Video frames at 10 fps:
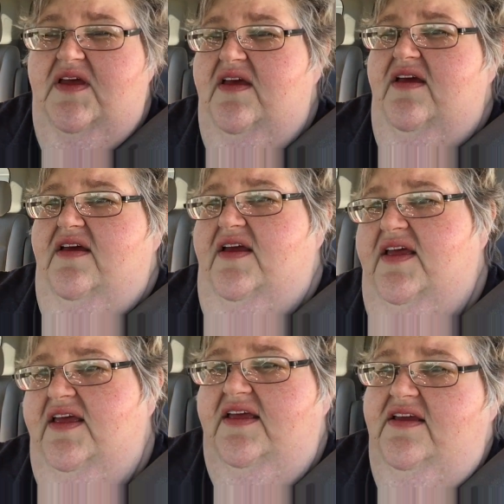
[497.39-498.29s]
Mike's
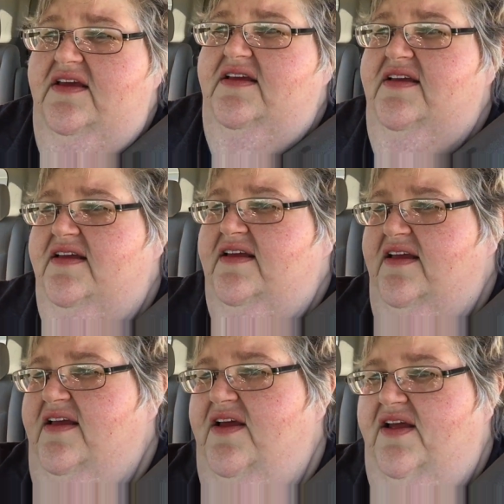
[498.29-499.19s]
pissed off because the
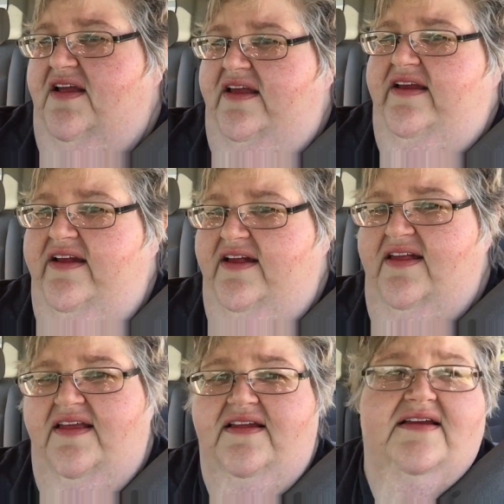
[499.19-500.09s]
horse falls and
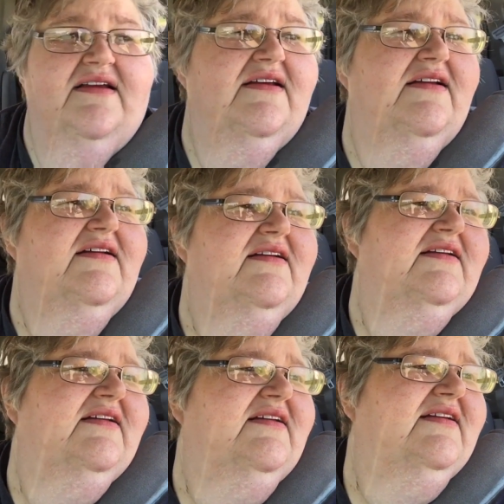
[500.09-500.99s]
they're they're all
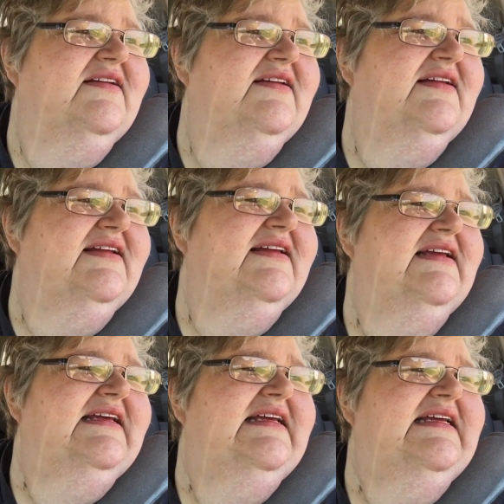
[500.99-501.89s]
dirty
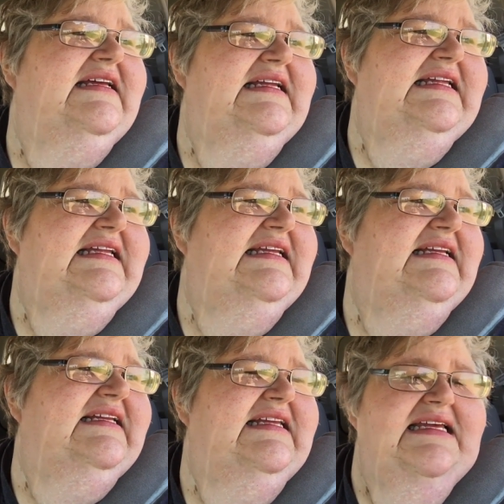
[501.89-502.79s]
never cleaned the
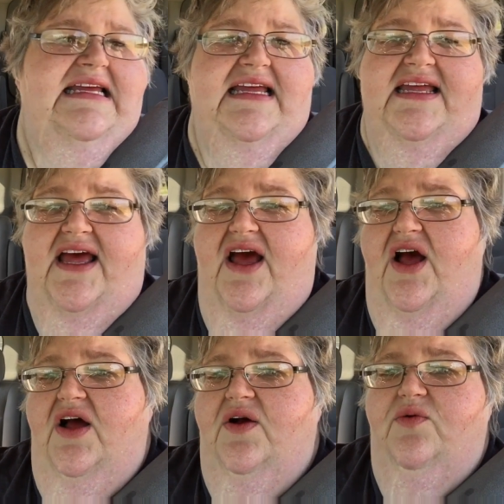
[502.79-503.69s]
stalls all out.
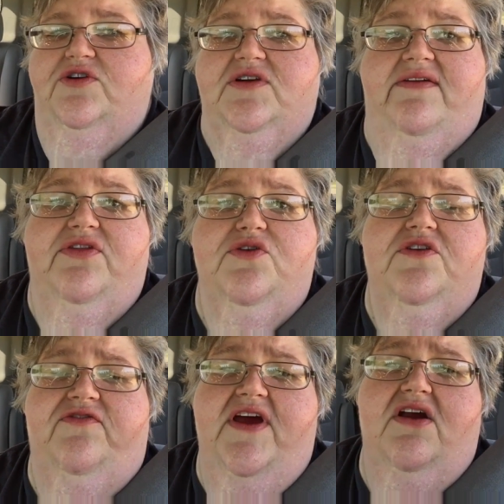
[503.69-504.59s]
Oh, we're driving yeah. through
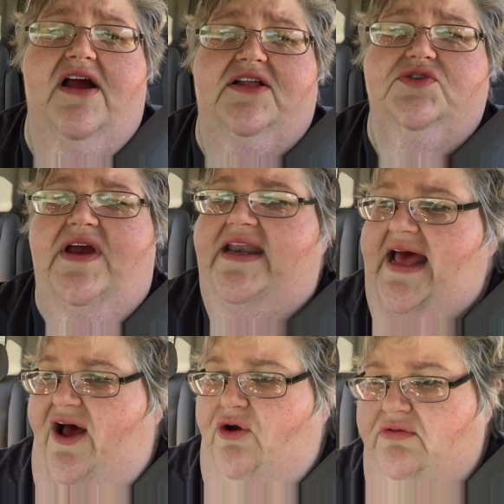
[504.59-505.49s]
the fairgrounds right
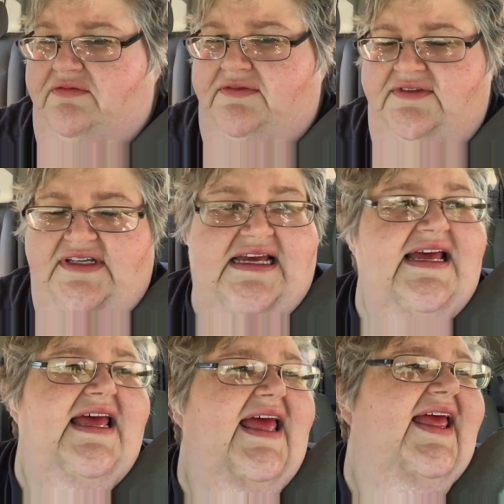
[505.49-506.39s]
now.
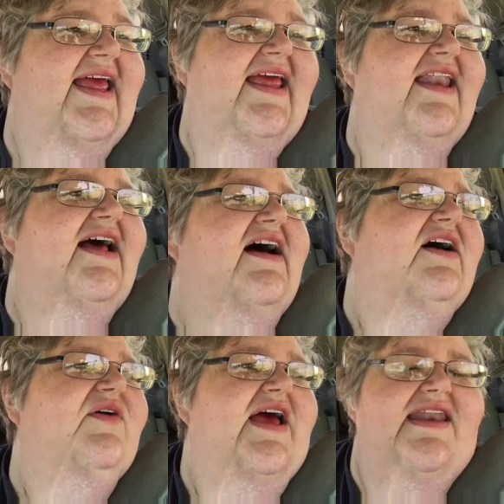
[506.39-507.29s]
And
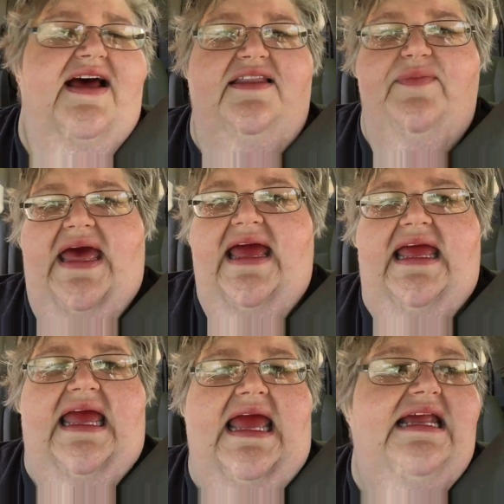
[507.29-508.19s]
uh, we're heading out the back
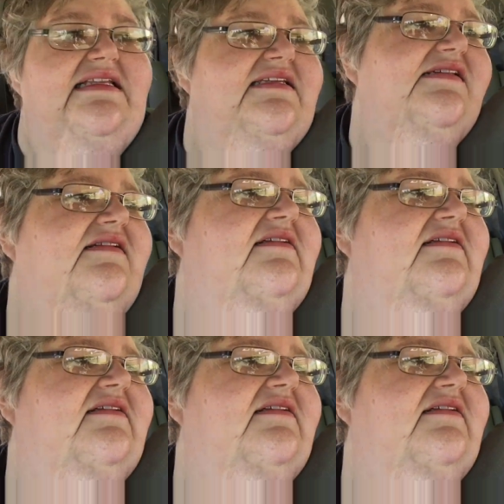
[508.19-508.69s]
gate.